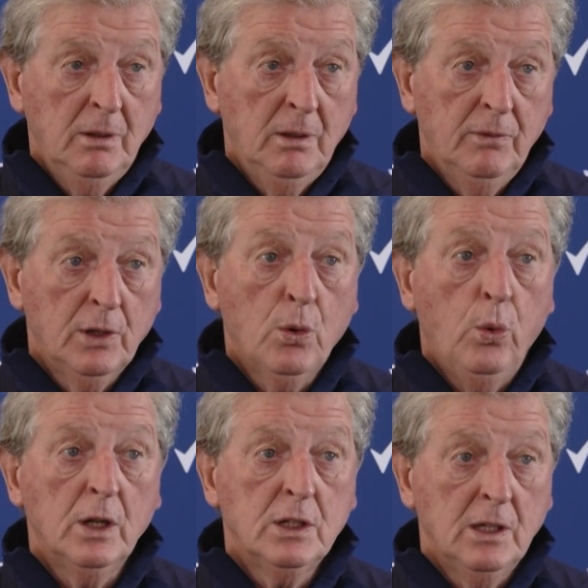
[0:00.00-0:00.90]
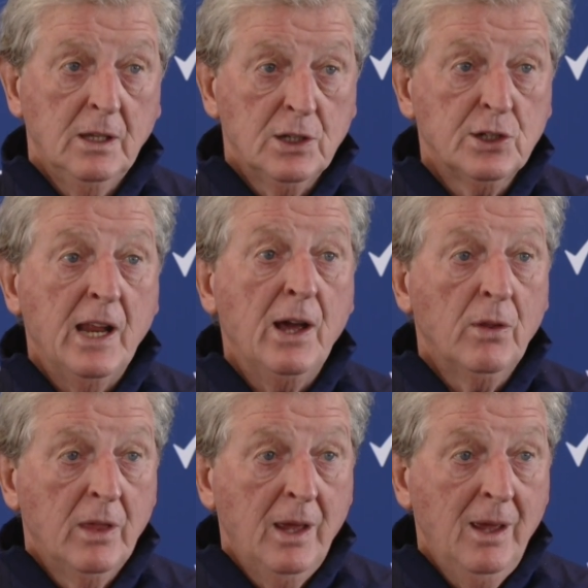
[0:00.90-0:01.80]
of the quality that's
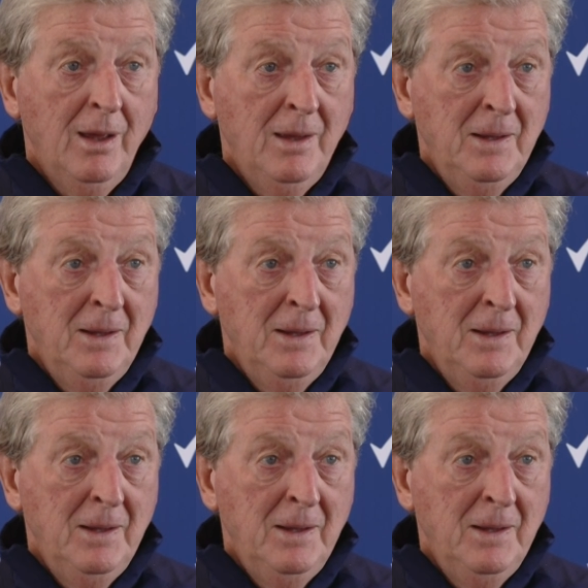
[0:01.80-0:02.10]
now there